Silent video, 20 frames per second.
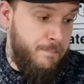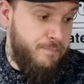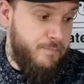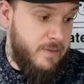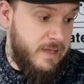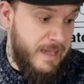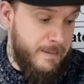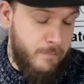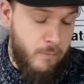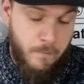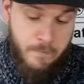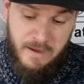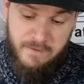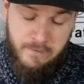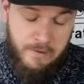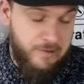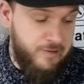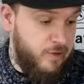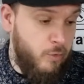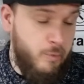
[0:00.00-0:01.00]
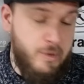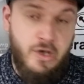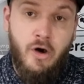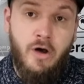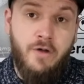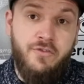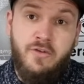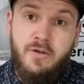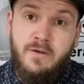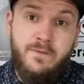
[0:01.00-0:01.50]
gimbal pivots, and all you've
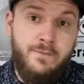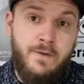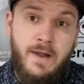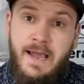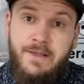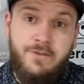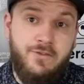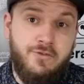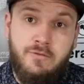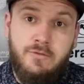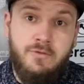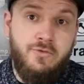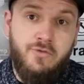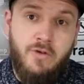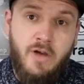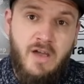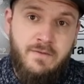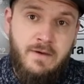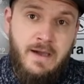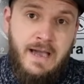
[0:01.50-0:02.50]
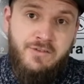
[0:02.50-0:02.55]
got to do, flathead screwdriver